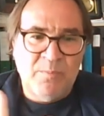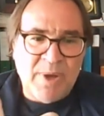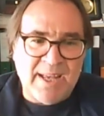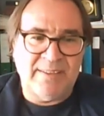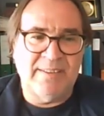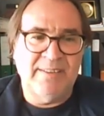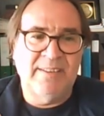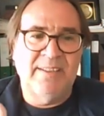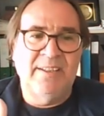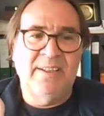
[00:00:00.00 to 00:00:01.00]
But
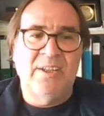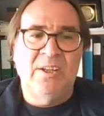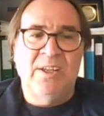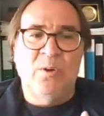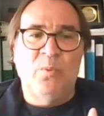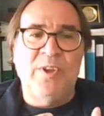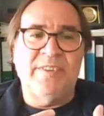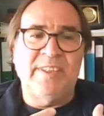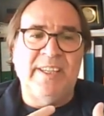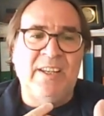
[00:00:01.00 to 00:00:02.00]

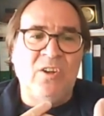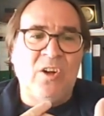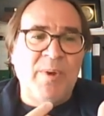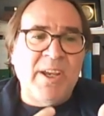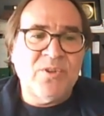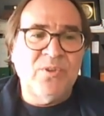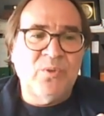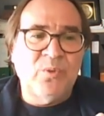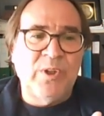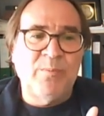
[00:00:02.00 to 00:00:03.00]
with
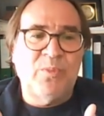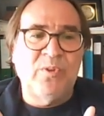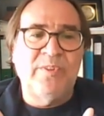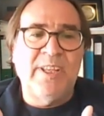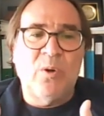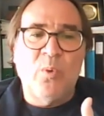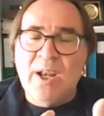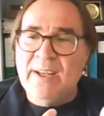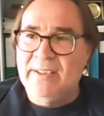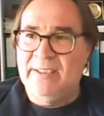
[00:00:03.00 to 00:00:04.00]
innovation to improve the
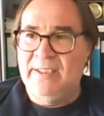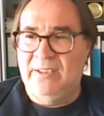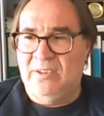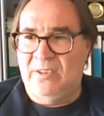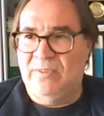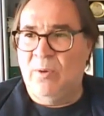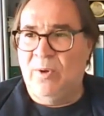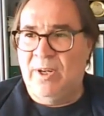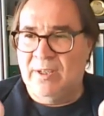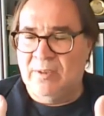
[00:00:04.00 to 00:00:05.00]
quality of
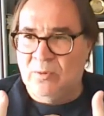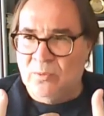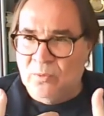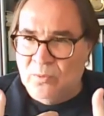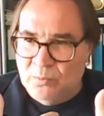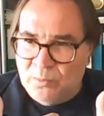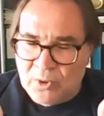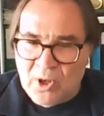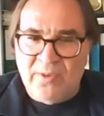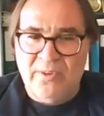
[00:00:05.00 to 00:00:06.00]
our
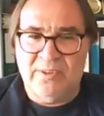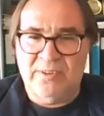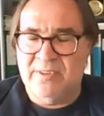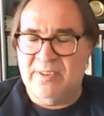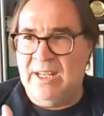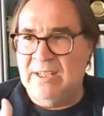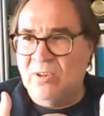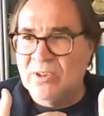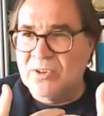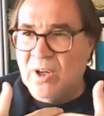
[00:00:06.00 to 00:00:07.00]
products and
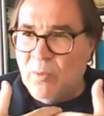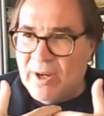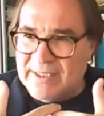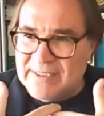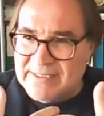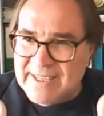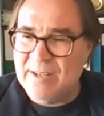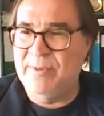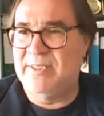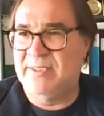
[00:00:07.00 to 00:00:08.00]
also our
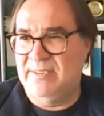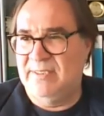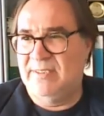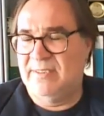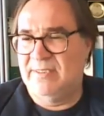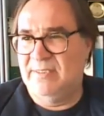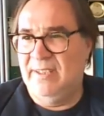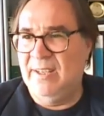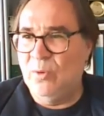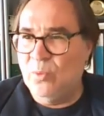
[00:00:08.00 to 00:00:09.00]
services
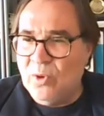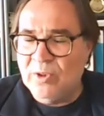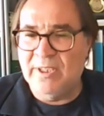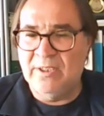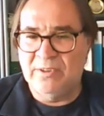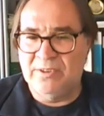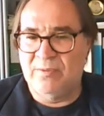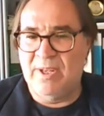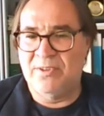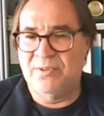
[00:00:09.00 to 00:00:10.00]
in wood in
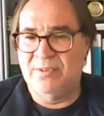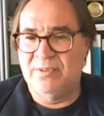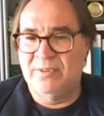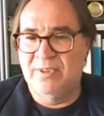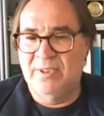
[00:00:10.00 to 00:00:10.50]
construction,